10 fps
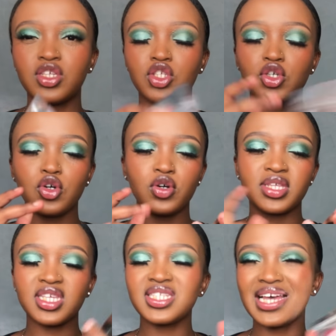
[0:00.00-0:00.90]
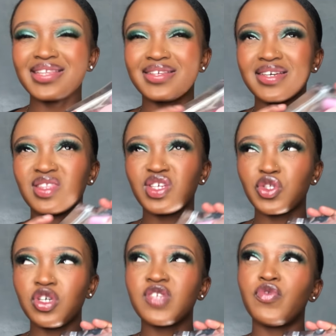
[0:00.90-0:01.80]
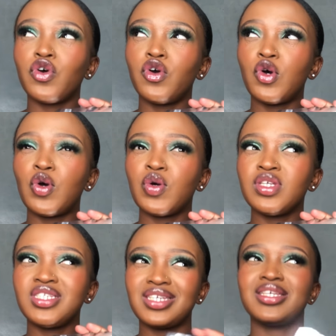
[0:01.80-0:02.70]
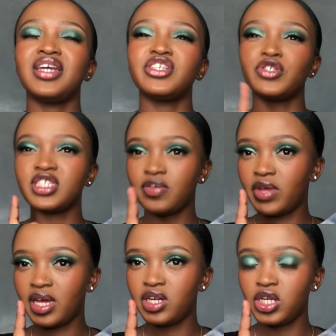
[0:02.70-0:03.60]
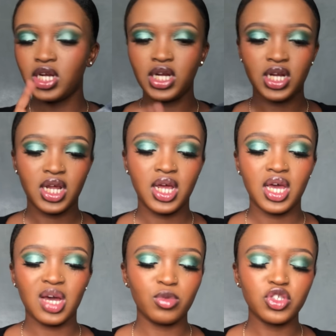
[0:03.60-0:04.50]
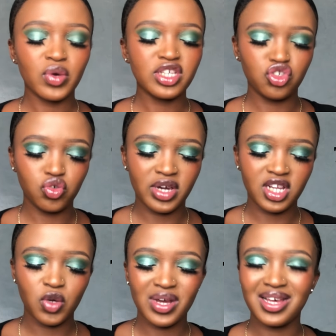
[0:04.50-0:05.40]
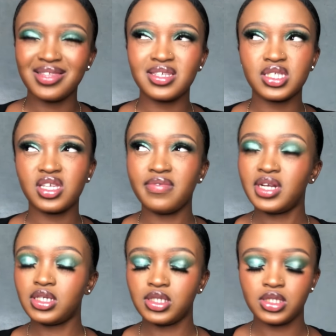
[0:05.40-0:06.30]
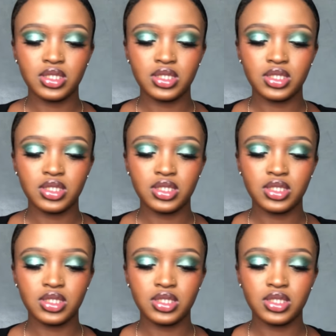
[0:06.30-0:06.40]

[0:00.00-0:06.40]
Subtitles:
So this, I think this goes for 600 or 700, I'm not quite sure. I think 700.